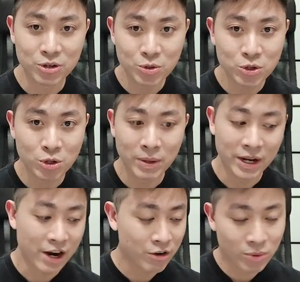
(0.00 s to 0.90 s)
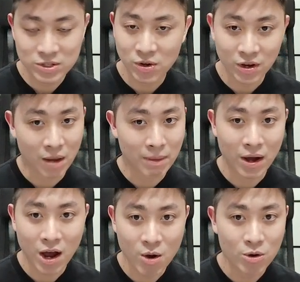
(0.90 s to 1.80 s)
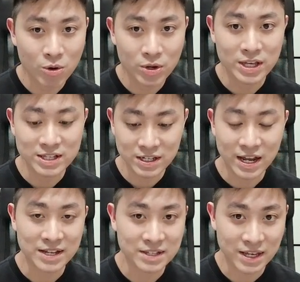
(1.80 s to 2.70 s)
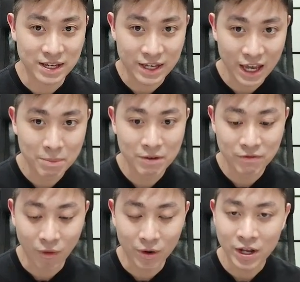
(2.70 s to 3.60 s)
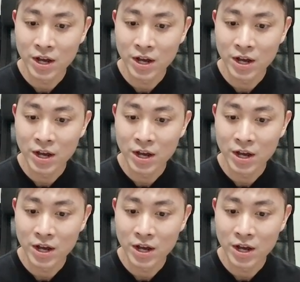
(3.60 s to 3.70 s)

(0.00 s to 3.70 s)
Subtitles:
YouTube and everyone is talking about how good is it as a gaming phone.